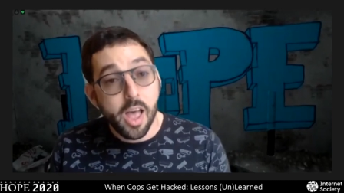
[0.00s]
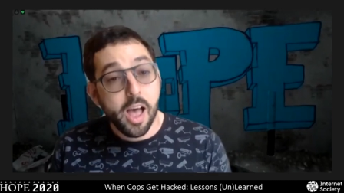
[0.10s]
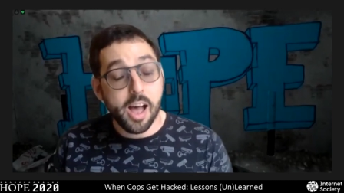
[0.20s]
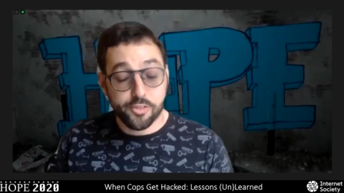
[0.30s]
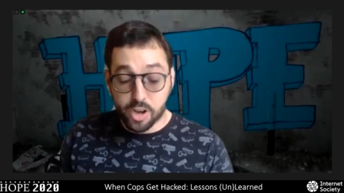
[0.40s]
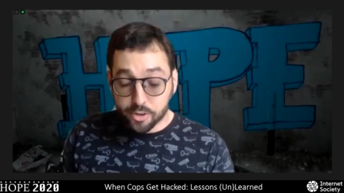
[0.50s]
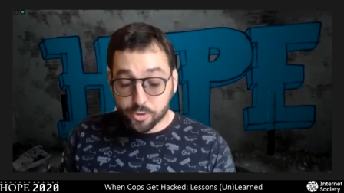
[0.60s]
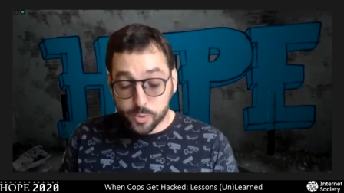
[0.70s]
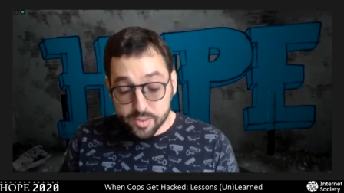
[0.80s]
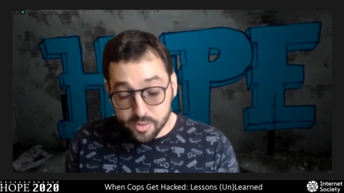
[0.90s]
Uh, she also
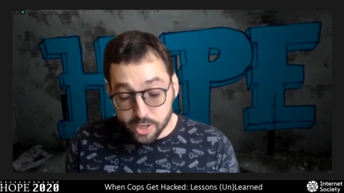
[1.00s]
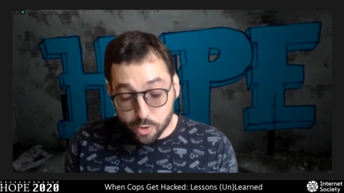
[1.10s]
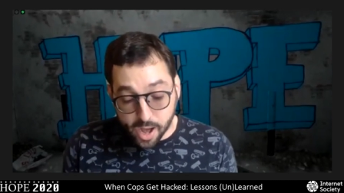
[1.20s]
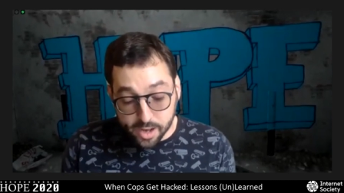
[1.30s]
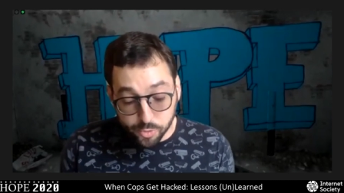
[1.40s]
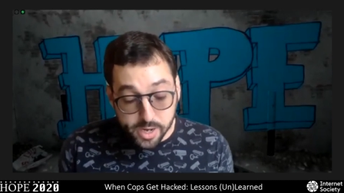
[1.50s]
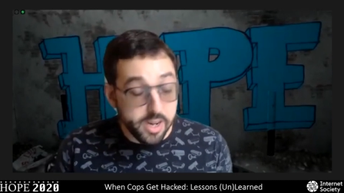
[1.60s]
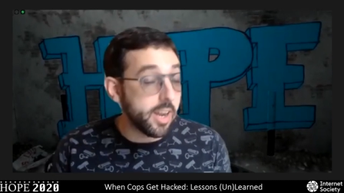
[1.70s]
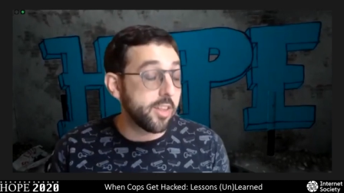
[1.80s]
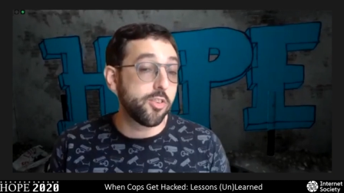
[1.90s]
recently
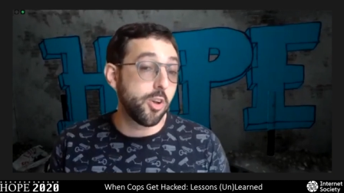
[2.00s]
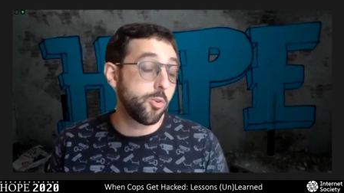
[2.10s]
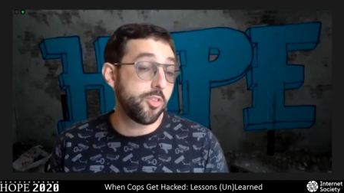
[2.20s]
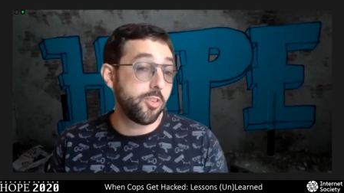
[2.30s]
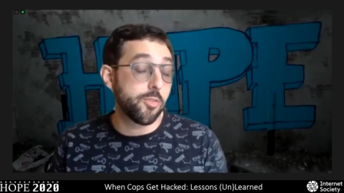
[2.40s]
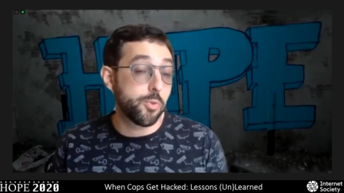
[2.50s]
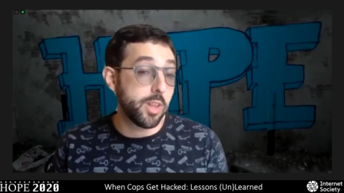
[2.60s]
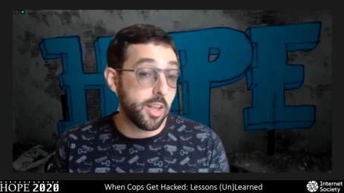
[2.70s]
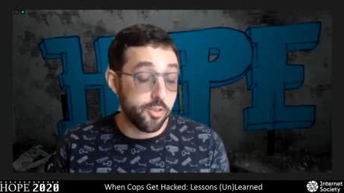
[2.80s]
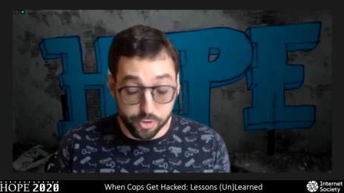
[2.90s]
graduated, and so she's a
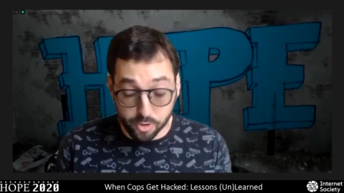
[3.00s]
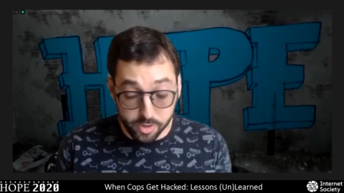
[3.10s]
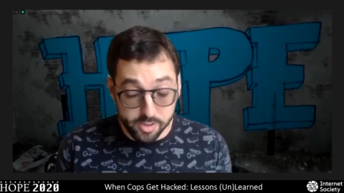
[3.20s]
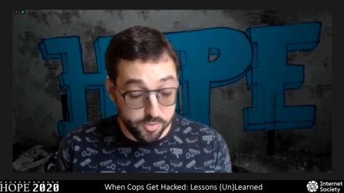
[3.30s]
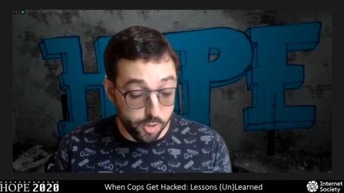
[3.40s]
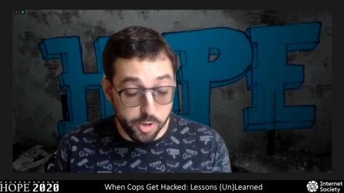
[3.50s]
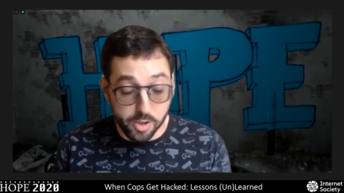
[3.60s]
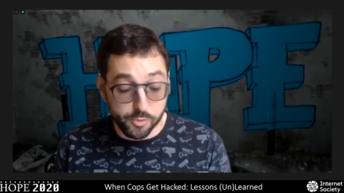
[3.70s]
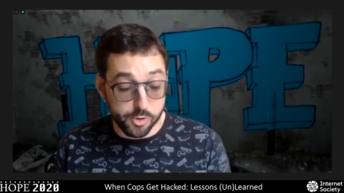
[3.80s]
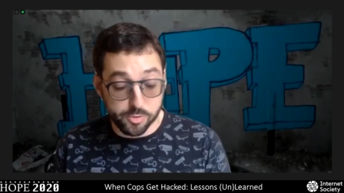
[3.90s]
freelance journalist
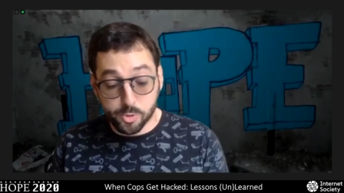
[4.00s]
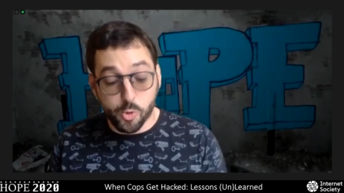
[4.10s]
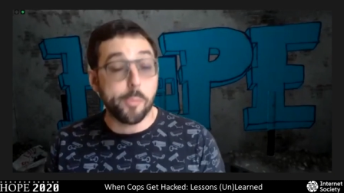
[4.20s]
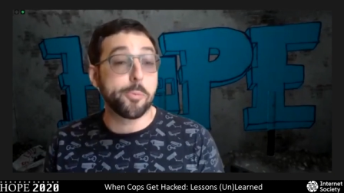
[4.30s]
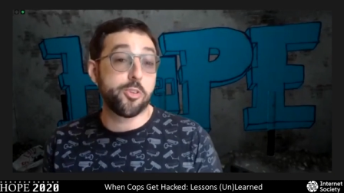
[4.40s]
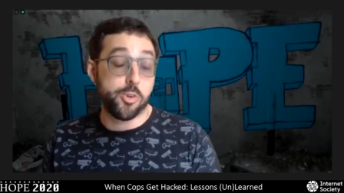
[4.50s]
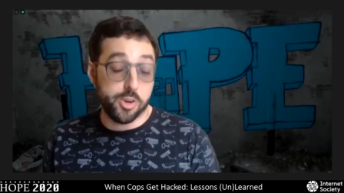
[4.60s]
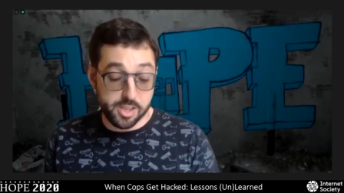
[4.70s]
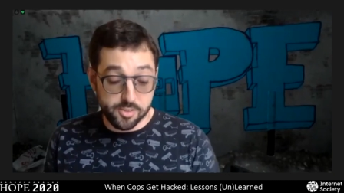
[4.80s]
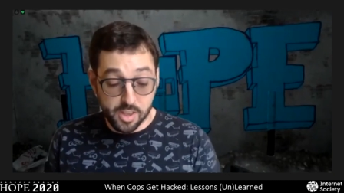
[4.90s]
looking for some new
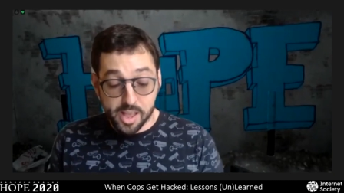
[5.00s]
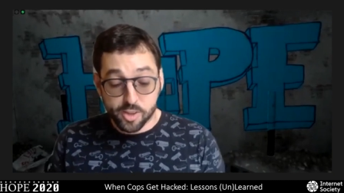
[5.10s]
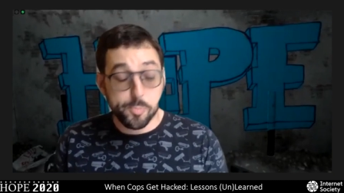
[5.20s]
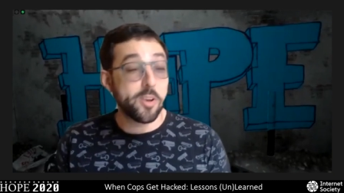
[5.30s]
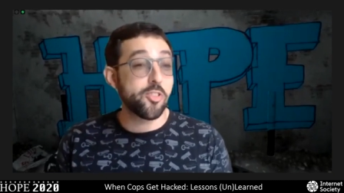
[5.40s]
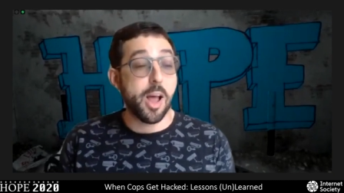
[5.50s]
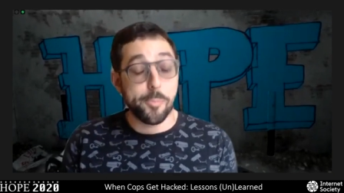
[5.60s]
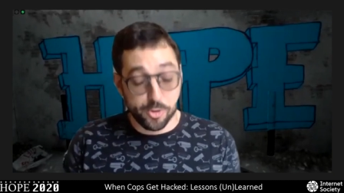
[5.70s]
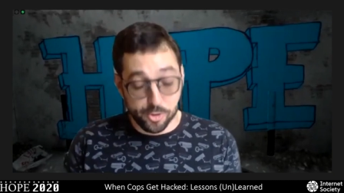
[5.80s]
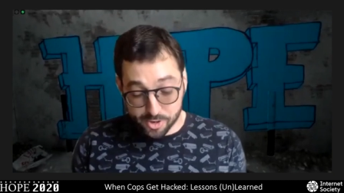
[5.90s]
opportunities, especially
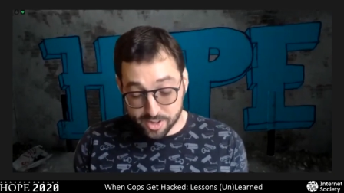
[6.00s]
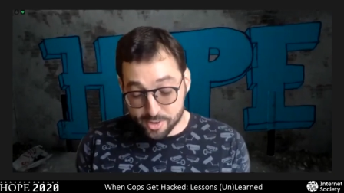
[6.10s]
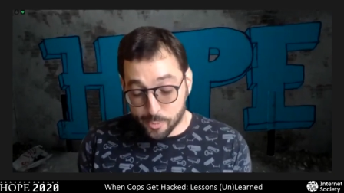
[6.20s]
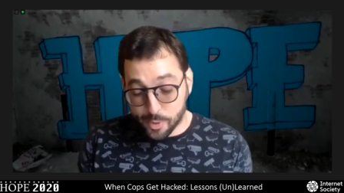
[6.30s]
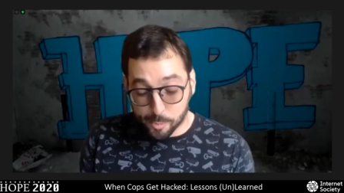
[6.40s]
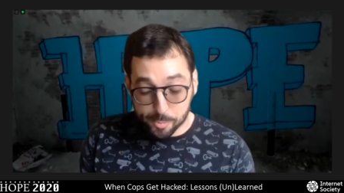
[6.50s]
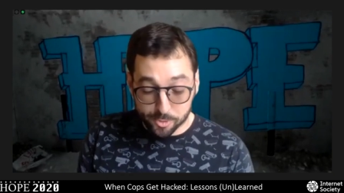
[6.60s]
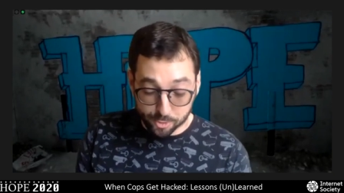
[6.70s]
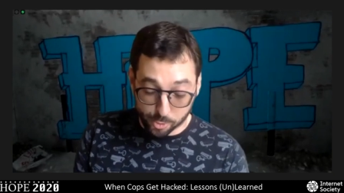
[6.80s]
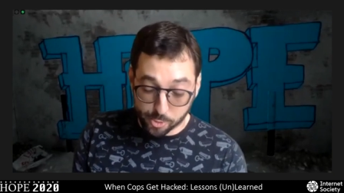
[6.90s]
opportunities that would help her
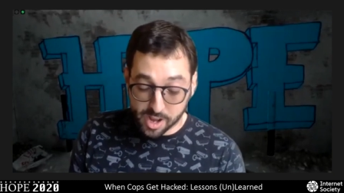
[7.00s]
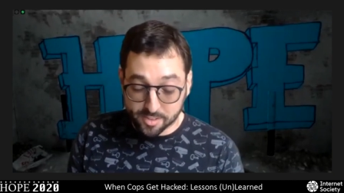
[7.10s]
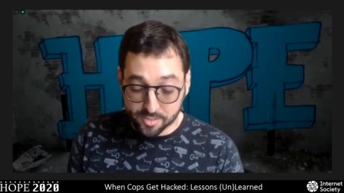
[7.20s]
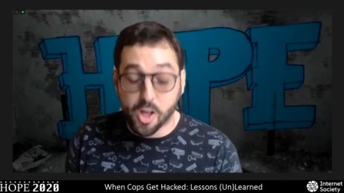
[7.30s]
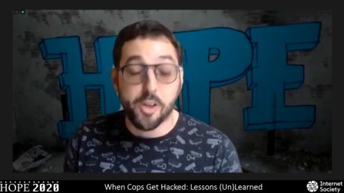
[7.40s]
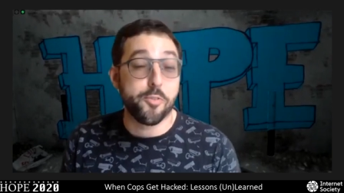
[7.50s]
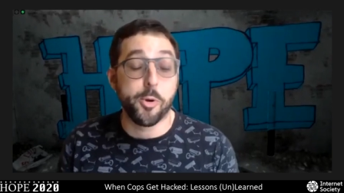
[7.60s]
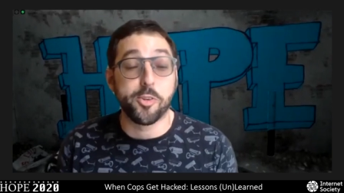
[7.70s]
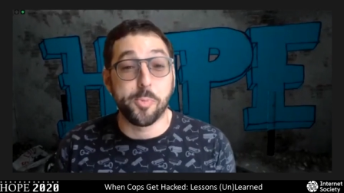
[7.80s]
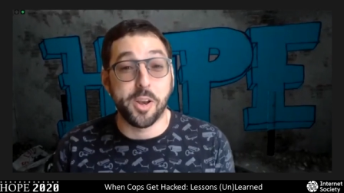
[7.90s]
scrutinize law
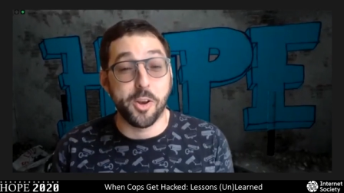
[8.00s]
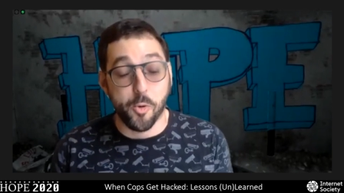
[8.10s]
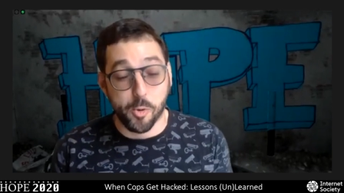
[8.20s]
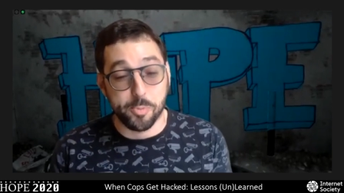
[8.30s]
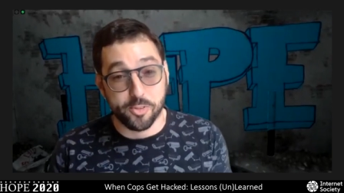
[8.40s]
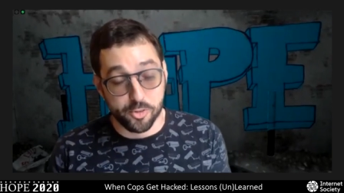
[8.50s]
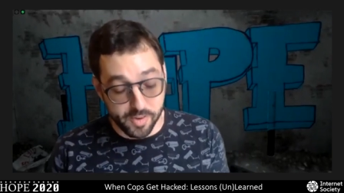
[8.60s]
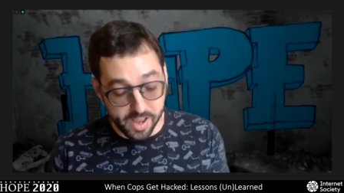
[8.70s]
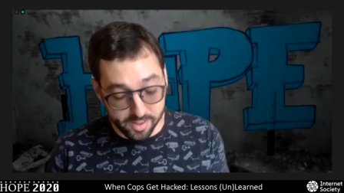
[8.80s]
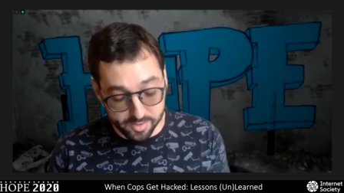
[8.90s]
enforcement and corporate
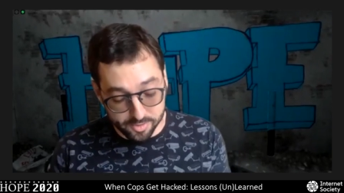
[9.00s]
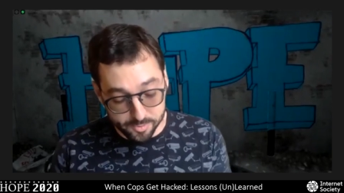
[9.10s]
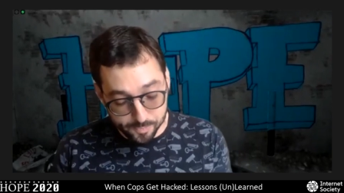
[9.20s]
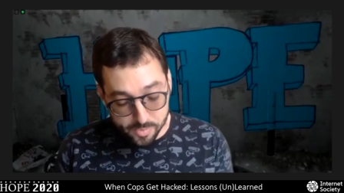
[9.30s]
surveillance.